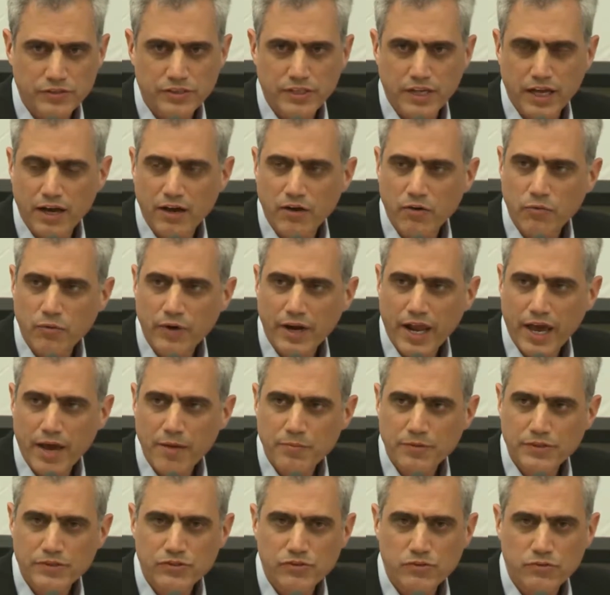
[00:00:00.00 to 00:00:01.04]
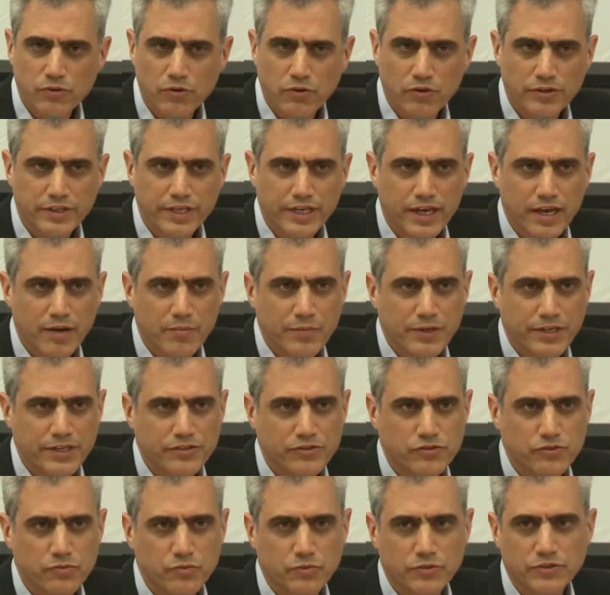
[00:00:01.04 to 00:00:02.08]
Now, what happens to all the
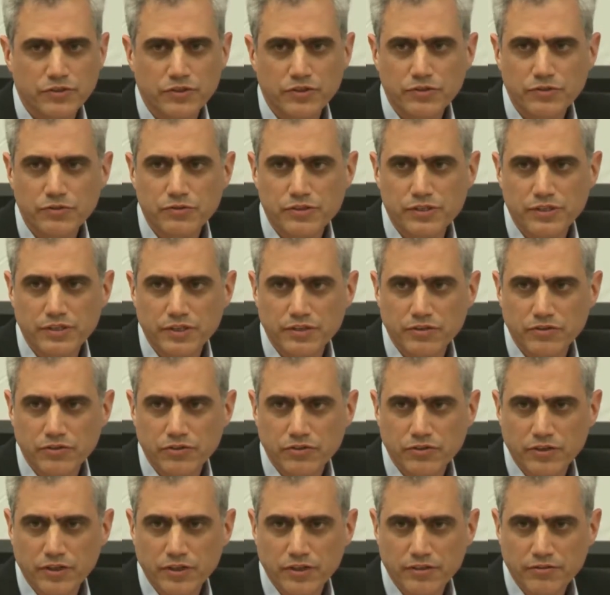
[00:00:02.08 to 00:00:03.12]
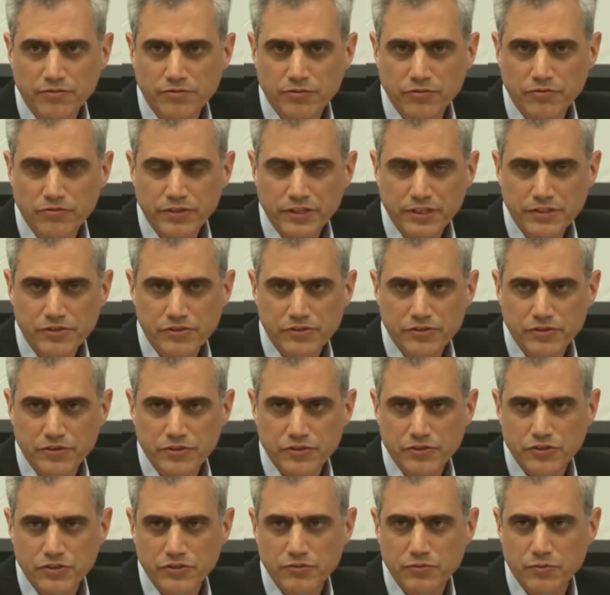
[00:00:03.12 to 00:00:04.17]
companies who want to use it internally for
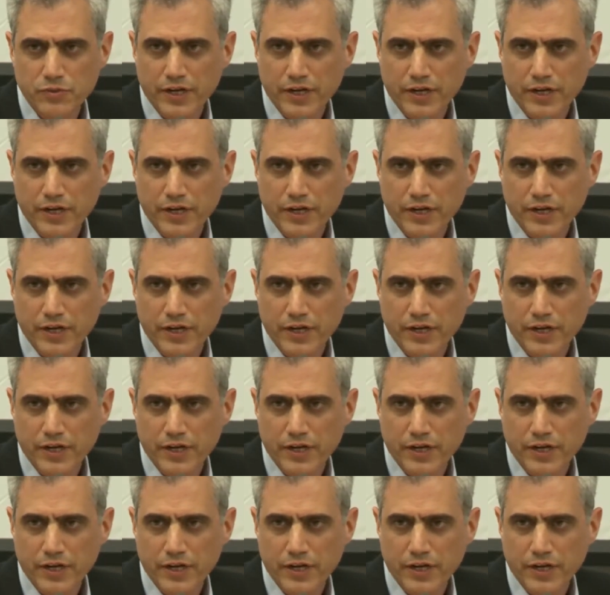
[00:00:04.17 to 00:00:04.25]
research?